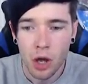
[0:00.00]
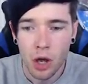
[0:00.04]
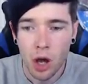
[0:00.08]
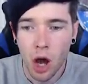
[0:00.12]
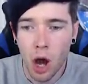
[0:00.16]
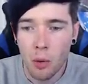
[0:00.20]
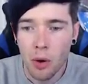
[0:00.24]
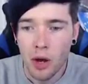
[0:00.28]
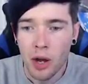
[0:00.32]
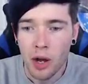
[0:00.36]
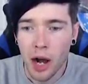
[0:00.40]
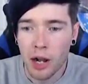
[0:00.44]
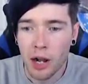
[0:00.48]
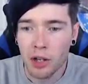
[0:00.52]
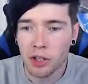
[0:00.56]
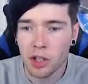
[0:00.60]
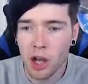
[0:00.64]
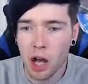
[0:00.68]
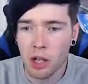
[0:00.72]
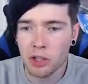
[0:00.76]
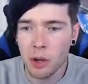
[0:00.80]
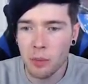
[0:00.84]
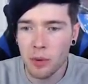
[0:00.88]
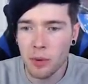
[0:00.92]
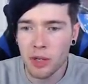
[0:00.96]
Oh, I just
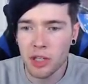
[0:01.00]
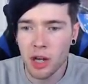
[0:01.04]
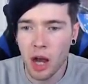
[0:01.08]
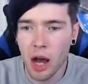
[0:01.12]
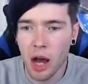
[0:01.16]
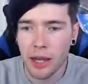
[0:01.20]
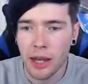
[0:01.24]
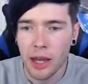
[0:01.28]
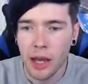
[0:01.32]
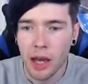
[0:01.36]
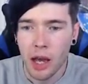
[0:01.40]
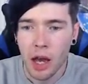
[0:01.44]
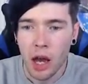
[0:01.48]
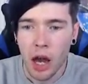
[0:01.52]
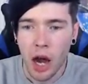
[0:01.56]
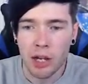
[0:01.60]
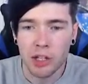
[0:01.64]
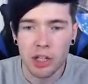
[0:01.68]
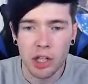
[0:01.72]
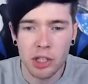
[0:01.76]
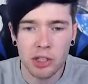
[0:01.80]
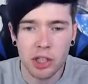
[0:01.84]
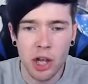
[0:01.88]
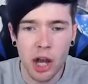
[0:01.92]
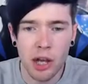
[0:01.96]
heard someone die.
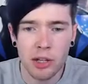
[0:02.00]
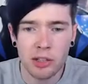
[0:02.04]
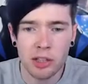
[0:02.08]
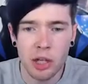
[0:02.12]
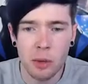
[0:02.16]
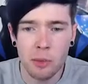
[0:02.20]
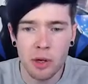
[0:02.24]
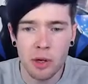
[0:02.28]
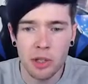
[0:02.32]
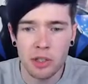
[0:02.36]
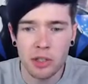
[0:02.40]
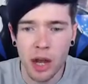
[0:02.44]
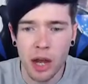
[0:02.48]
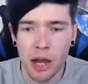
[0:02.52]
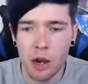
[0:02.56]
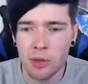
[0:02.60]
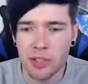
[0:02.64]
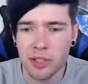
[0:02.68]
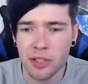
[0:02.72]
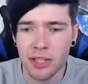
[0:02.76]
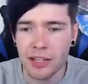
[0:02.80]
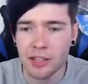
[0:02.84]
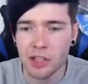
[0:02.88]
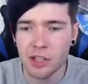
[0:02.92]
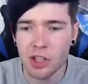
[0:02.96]
I just heard someone die. Who
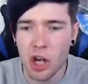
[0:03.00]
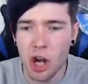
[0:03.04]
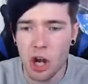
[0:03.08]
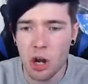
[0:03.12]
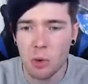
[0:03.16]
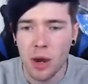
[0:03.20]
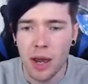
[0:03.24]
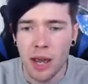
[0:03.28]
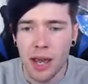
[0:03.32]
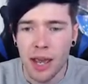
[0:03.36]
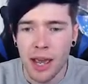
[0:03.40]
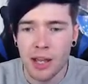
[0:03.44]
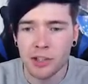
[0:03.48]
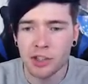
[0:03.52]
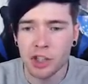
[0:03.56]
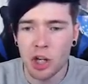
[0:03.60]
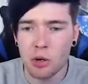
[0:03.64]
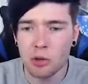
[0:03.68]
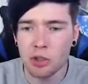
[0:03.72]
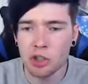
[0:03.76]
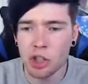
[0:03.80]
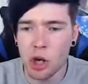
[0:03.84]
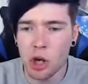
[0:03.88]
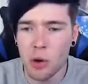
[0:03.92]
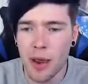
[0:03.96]
was it? It's you. It's
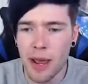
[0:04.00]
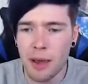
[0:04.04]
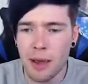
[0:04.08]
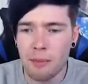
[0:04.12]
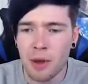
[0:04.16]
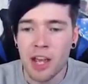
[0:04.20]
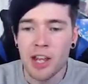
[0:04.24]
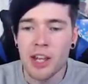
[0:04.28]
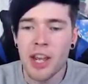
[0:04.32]
you. Shoot him.